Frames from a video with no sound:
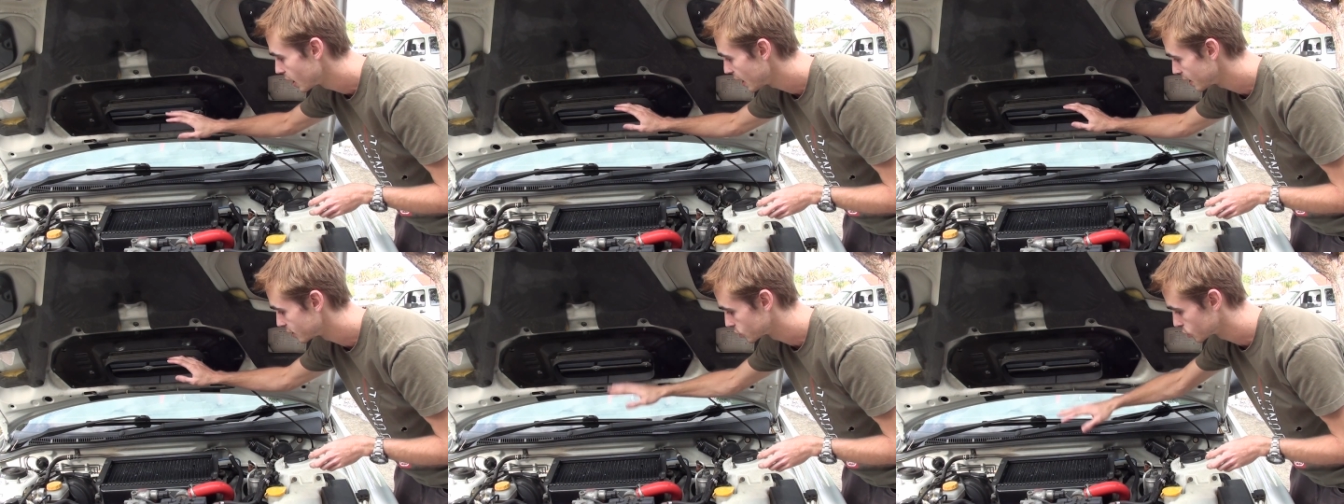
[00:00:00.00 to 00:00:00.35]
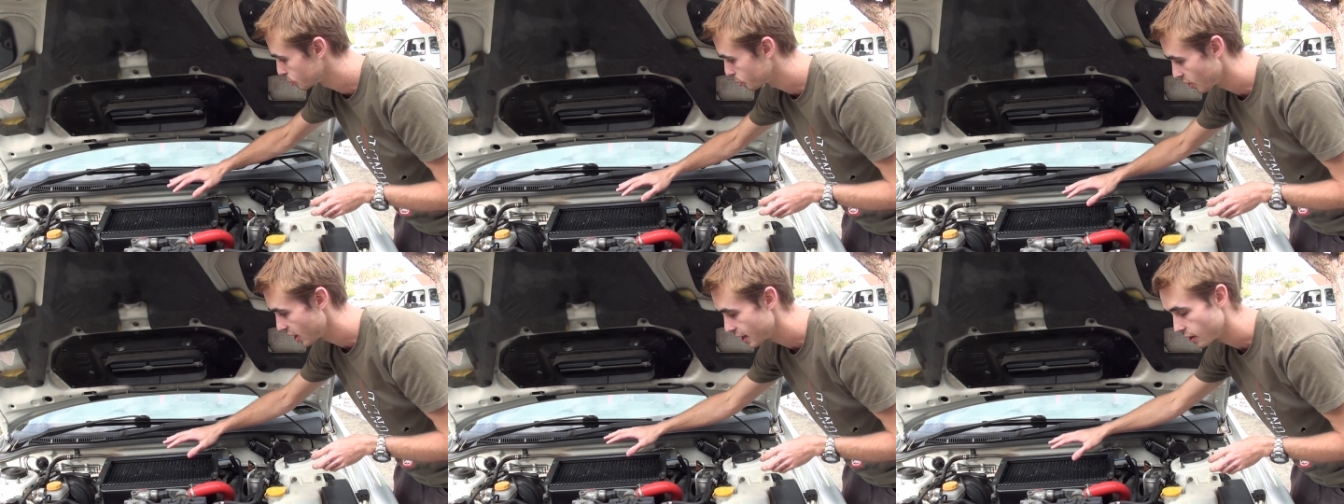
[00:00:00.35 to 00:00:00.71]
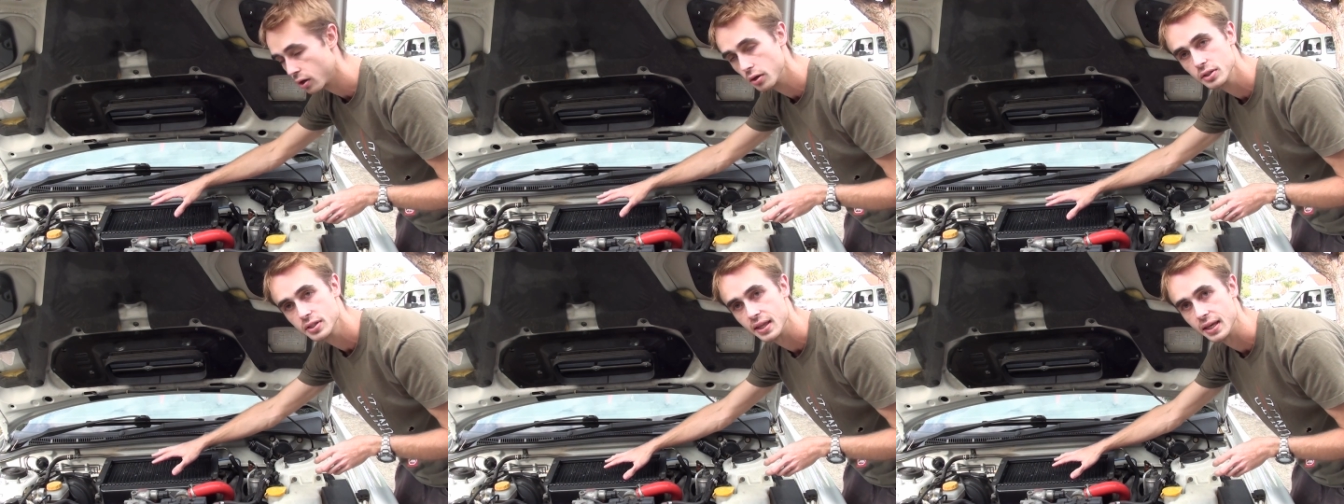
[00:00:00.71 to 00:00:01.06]
and spray
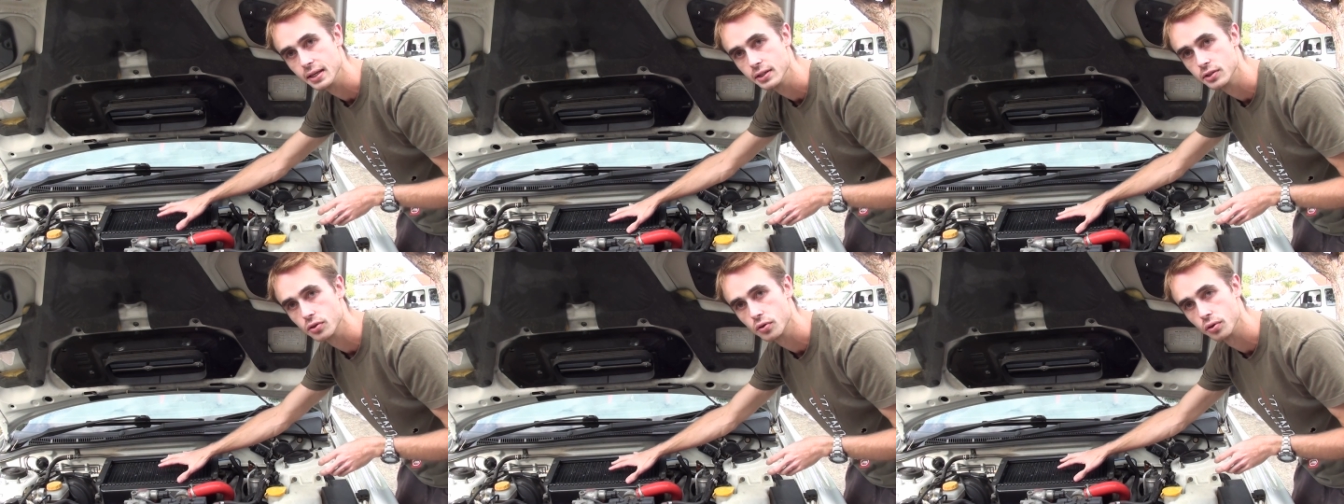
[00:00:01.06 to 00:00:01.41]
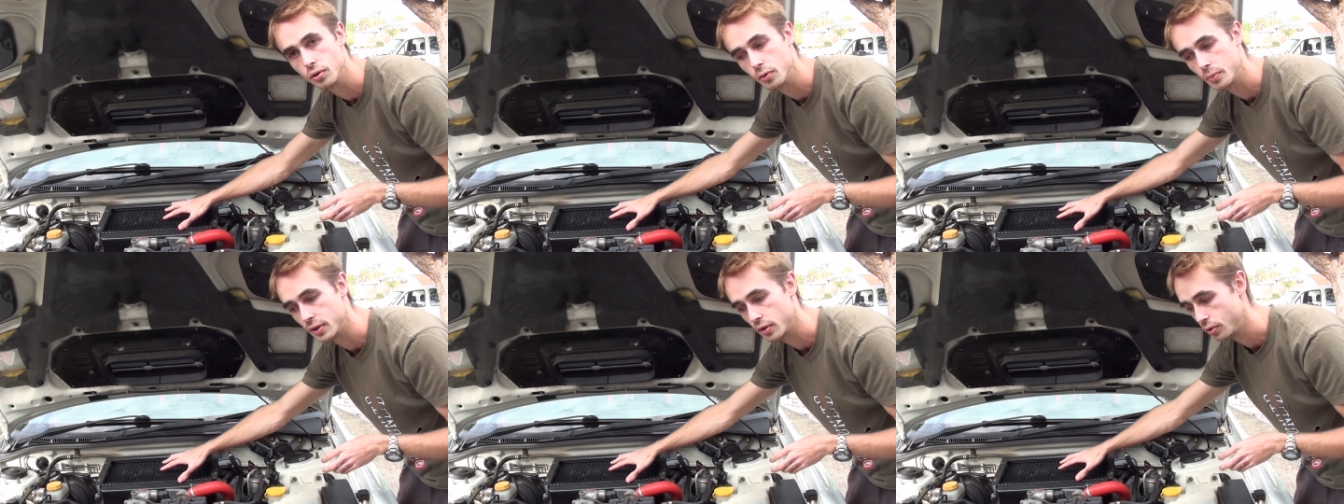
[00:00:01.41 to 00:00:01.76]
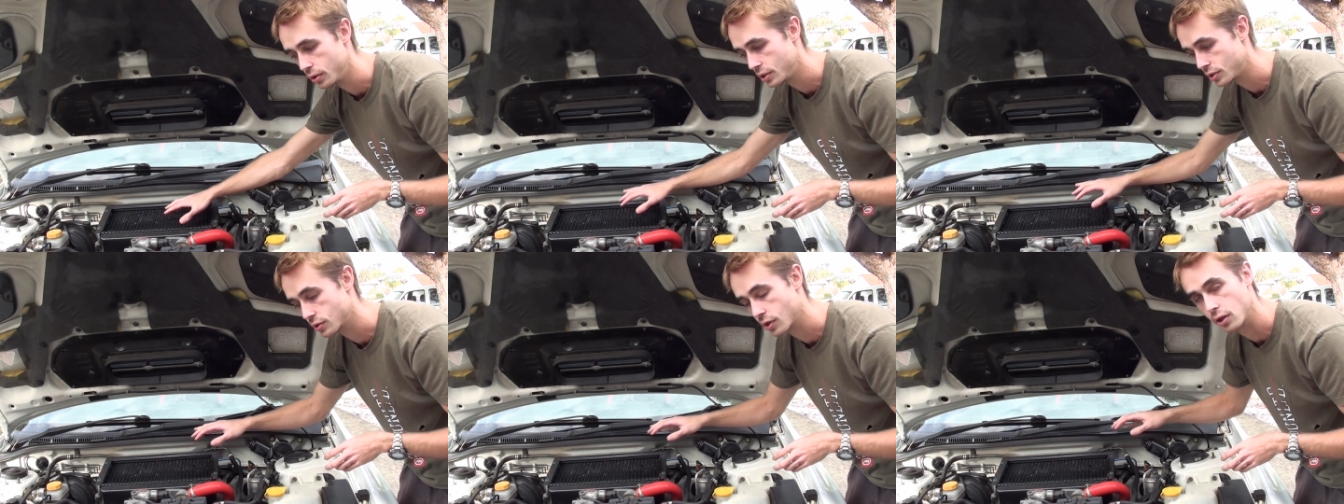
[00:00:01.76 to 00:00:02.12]
onto the intercooler when the
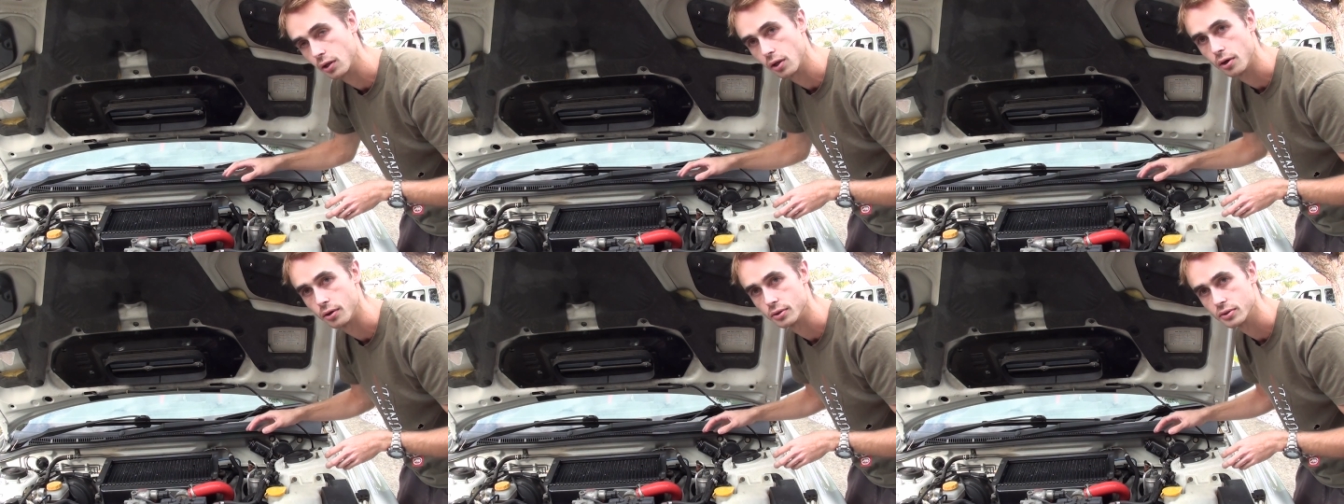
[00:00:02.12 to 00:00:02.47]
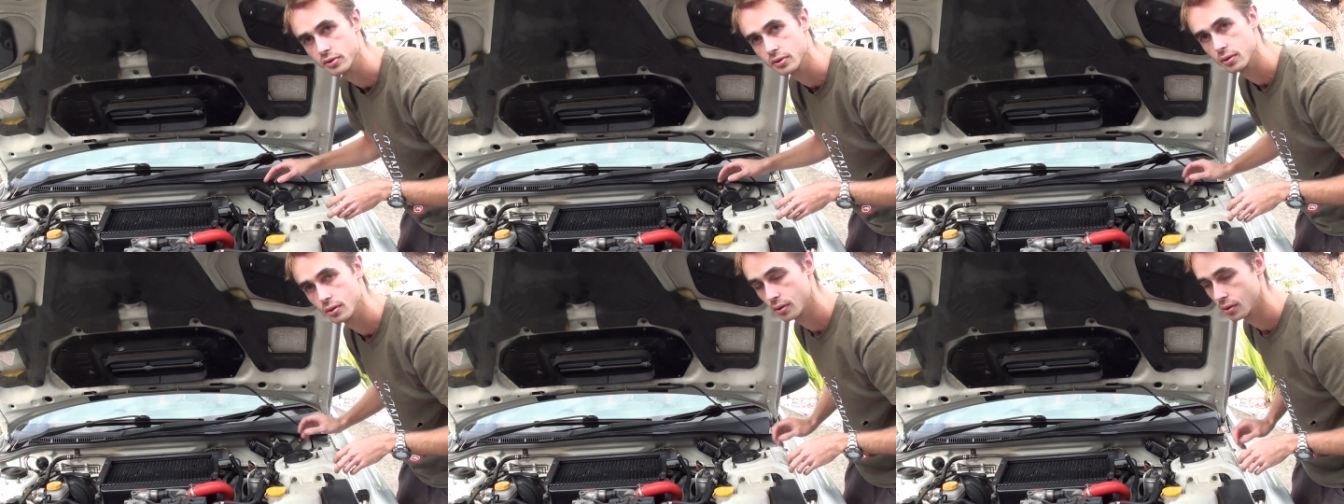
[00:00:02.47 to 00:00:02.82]
hood is closed.